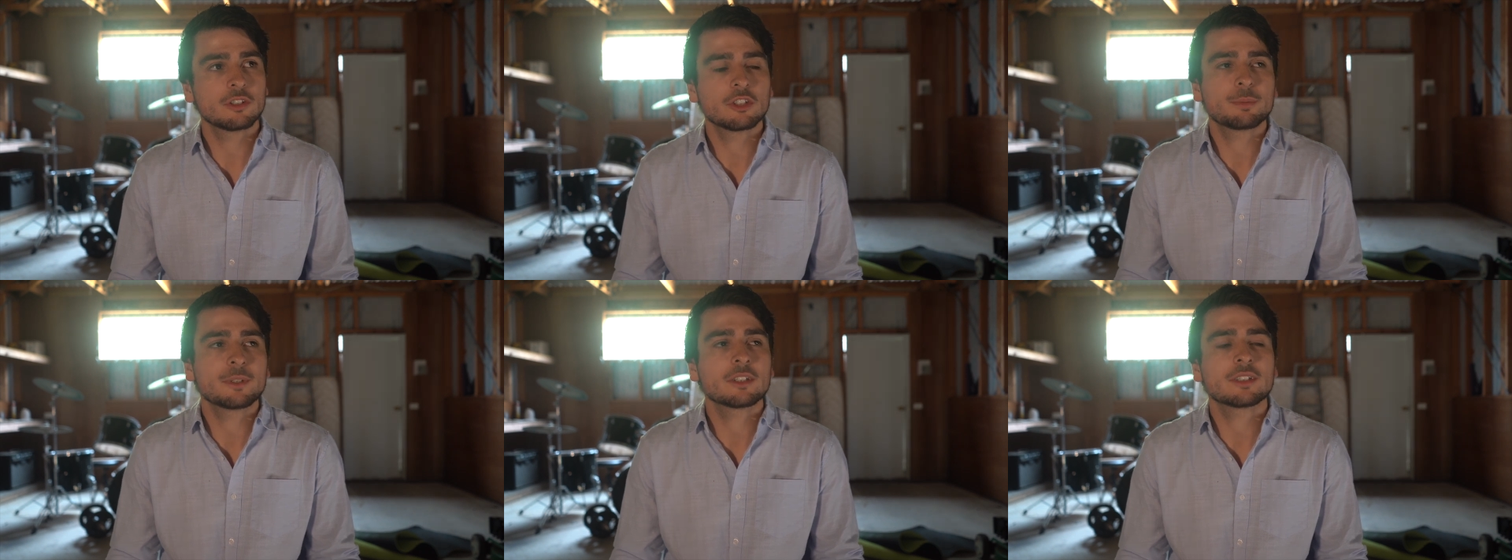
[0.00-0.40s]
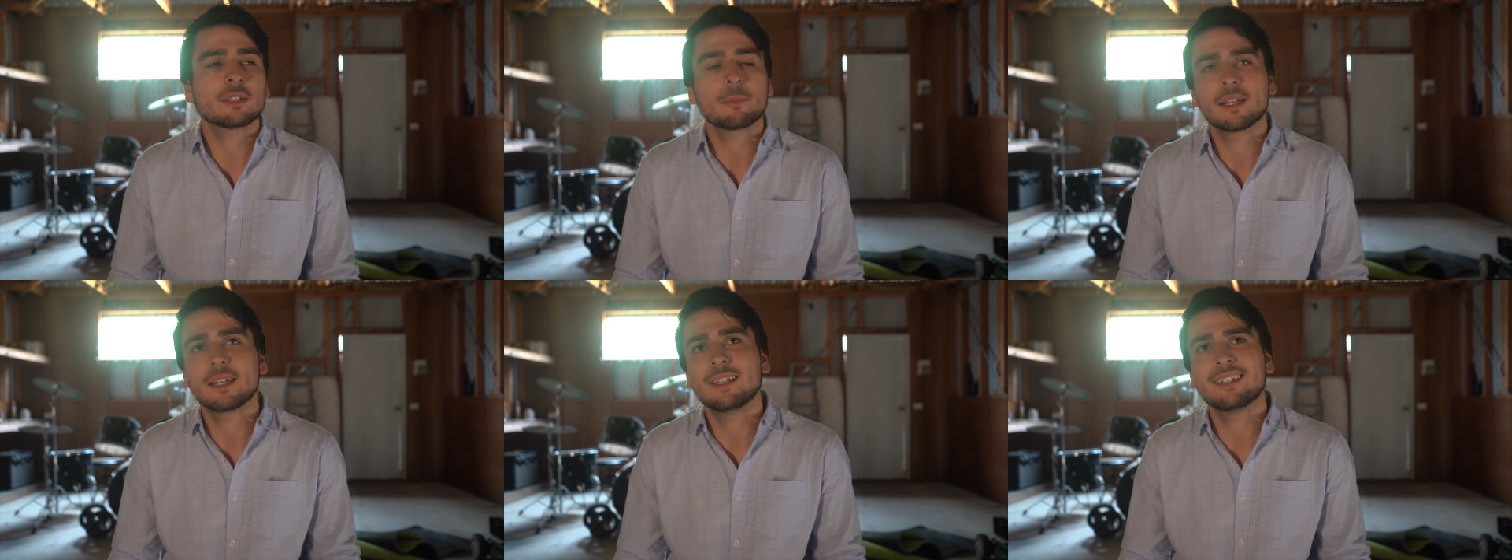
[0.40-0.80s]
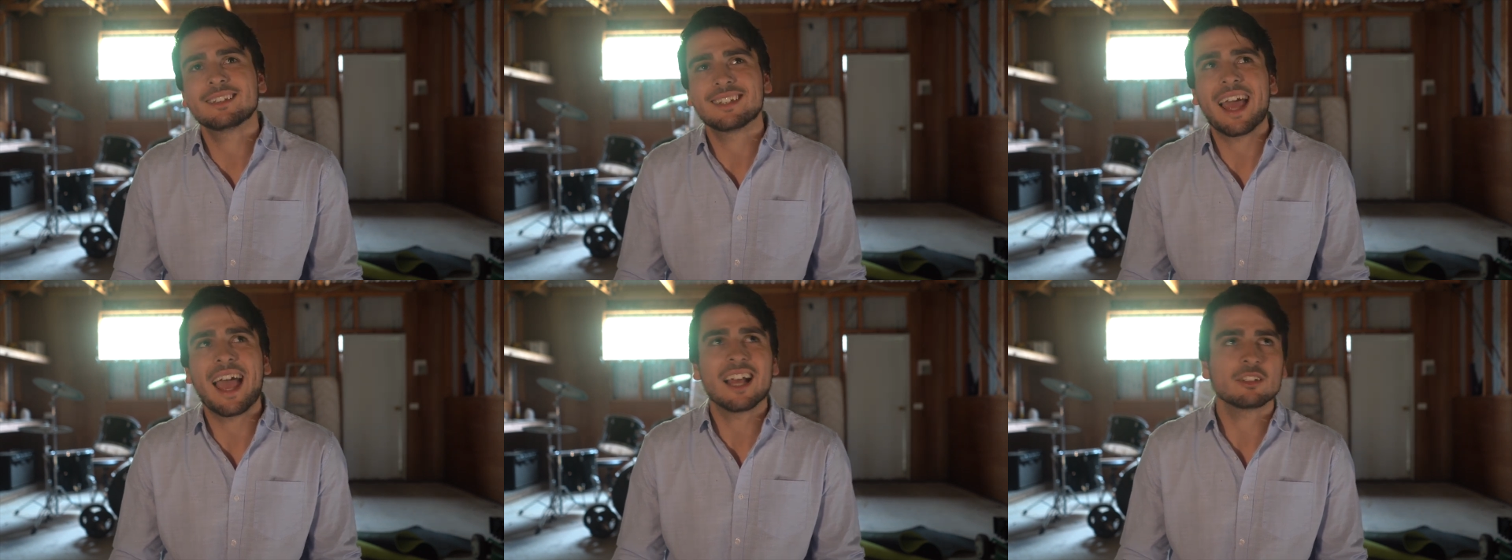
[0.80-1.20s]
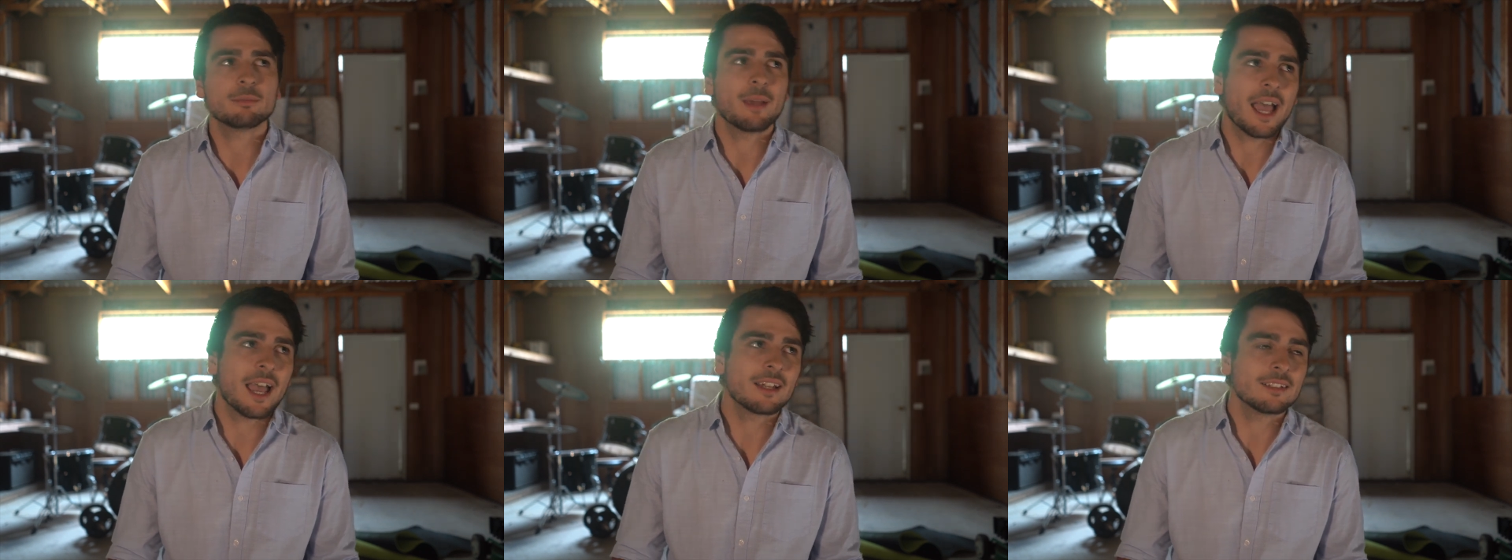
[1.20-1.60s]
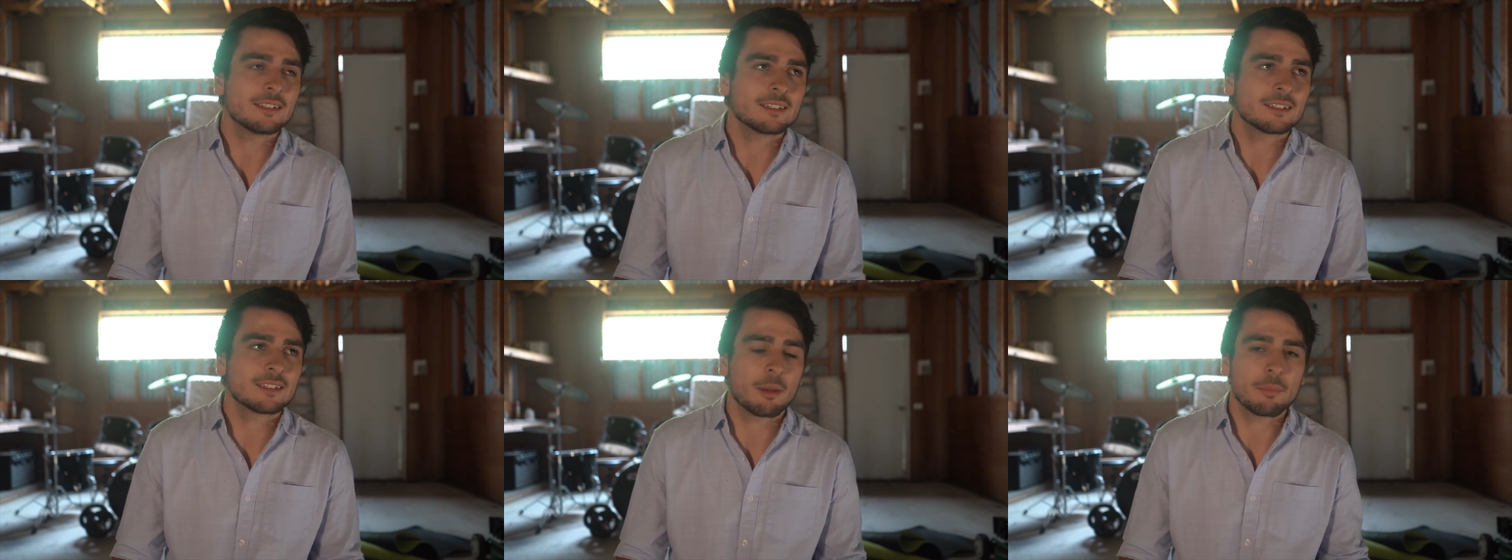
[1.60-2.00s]
just because something isn't as bad
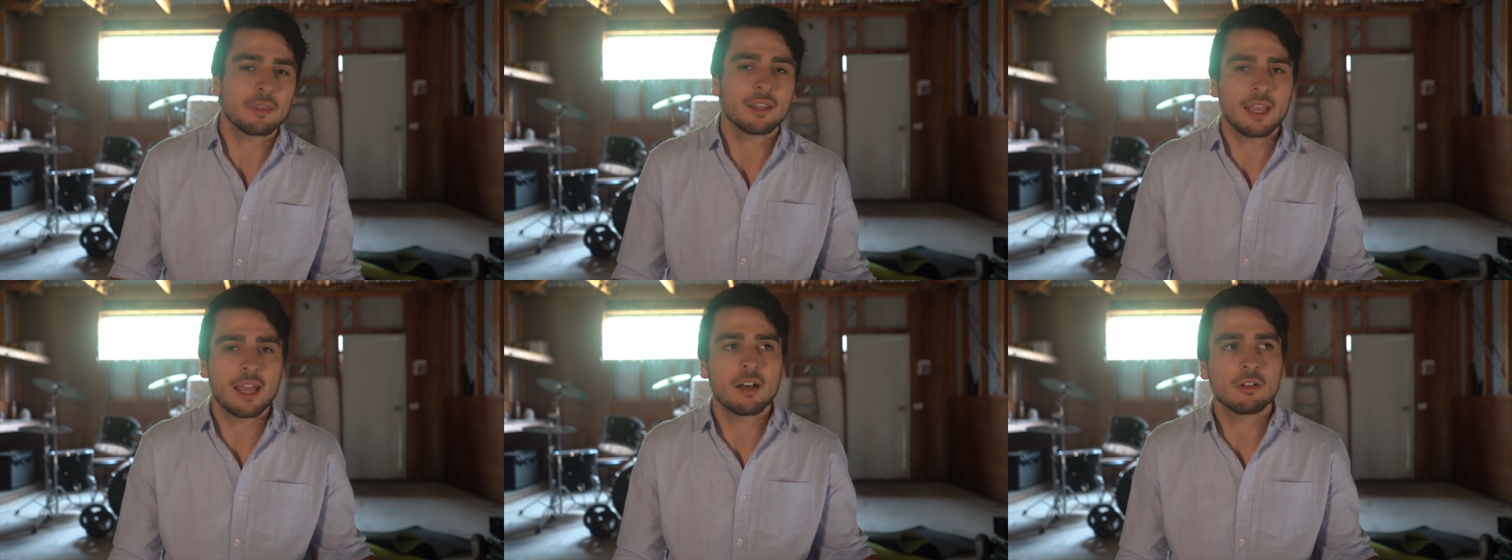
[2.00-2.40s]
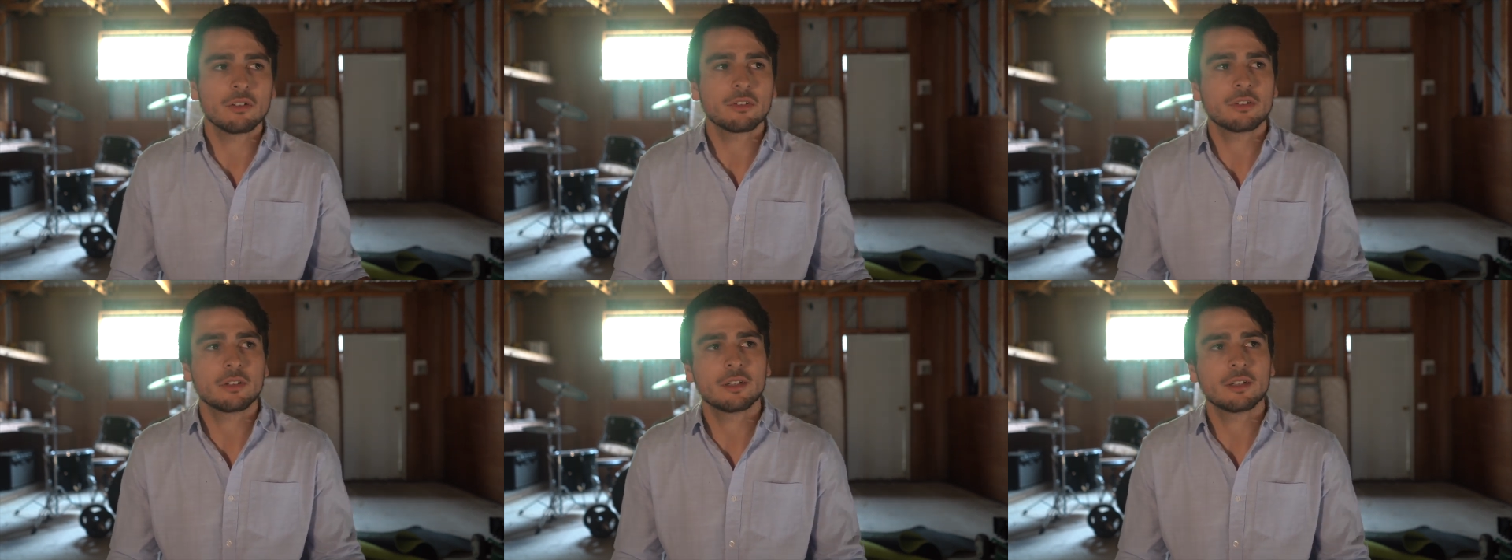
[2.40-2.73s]
as something else,